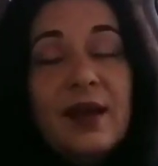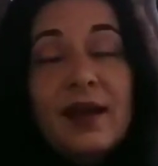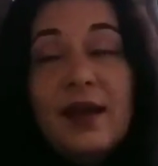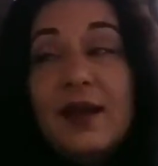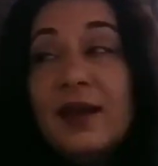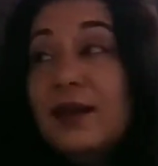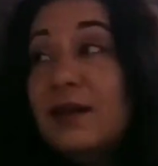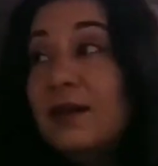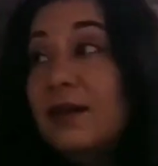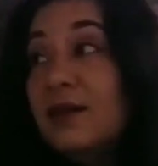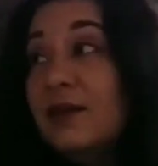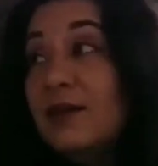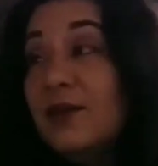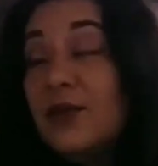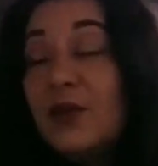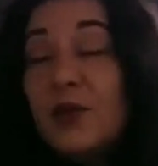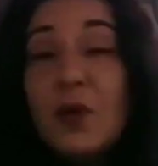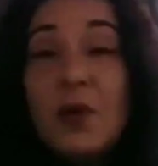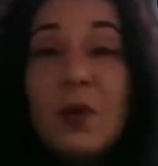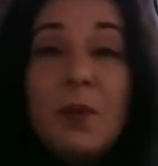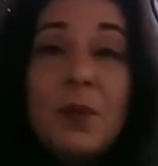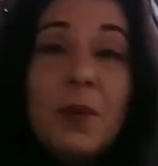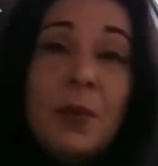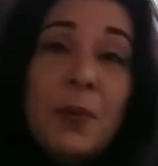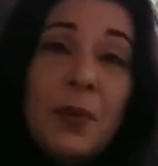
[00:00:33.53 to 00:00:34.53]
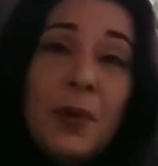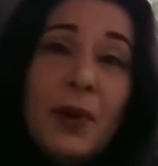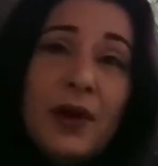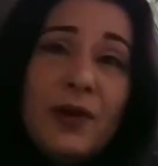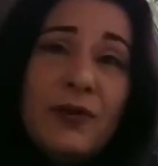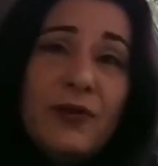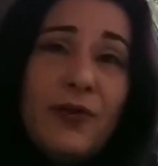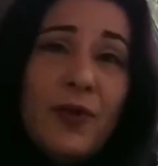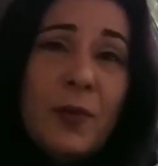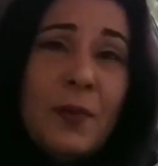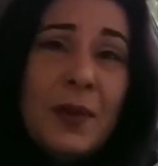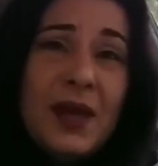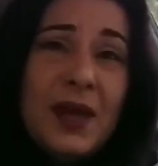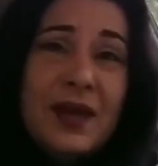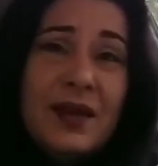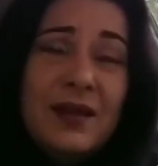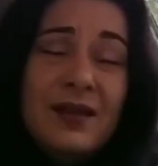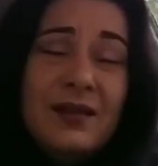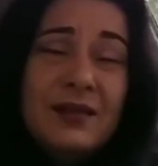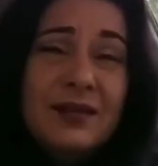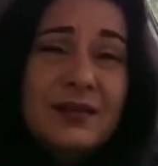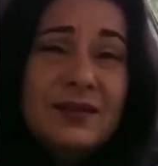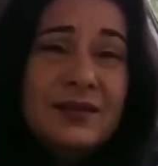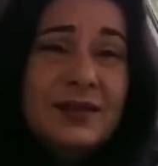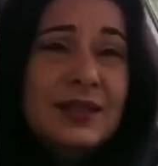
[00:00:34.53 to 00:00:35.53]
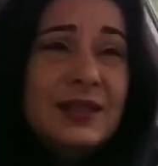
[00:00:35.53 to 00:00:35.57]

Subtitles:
And throw up a prayer for me.